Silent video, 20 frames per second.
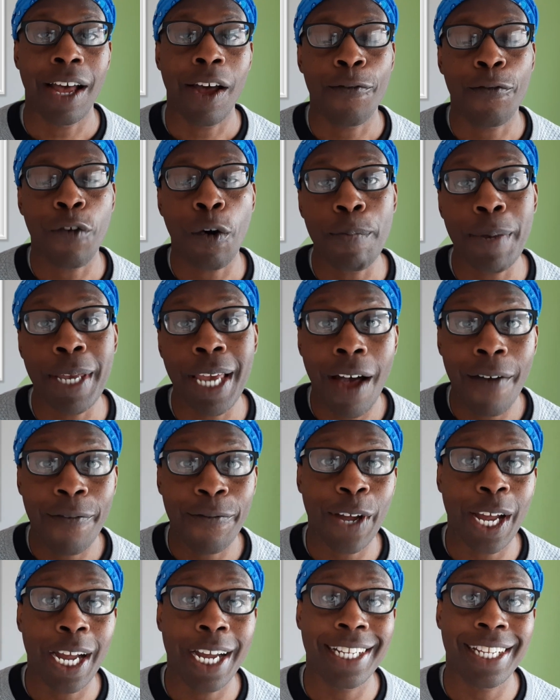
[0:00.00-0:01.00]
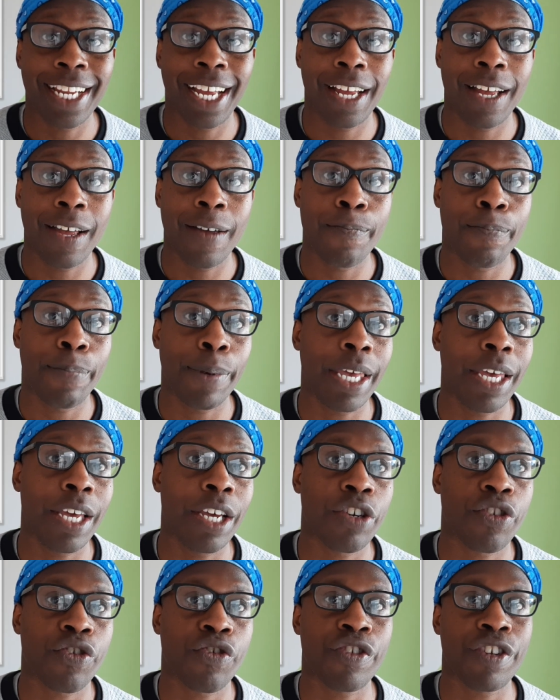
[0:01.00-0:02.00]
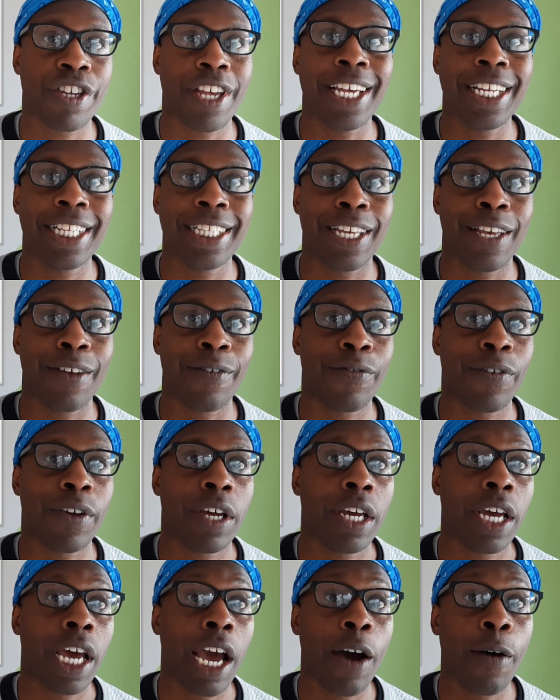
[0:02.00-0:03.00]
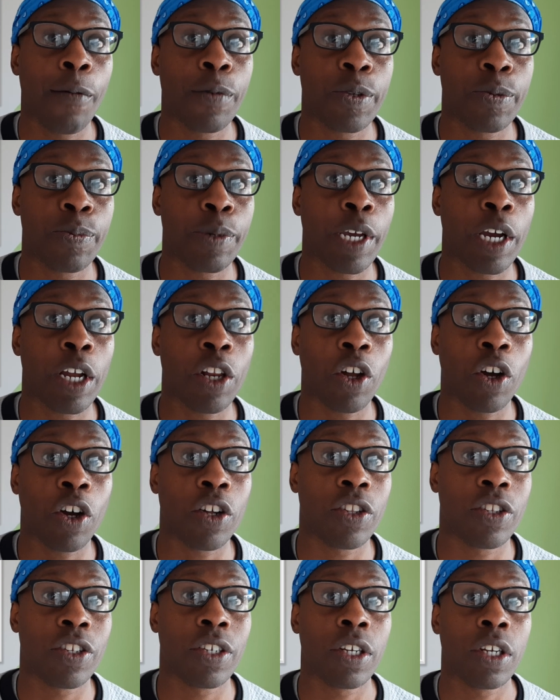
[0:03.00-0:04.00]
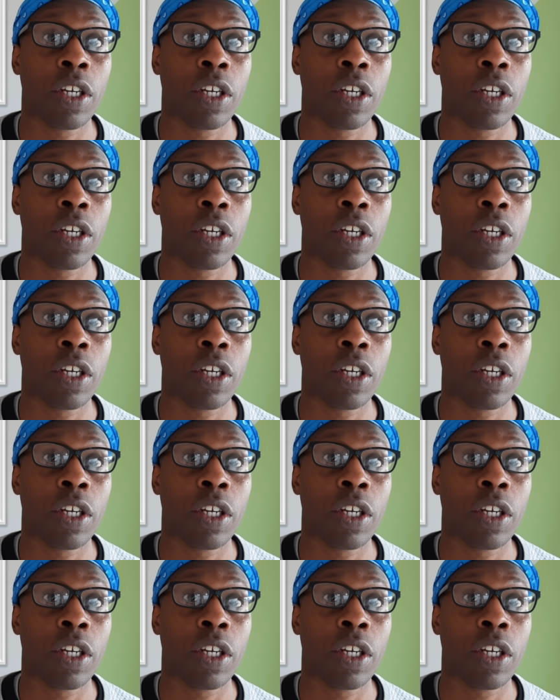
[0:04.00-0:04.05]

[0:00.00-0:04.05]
For me, I find that being creative helps me a lot.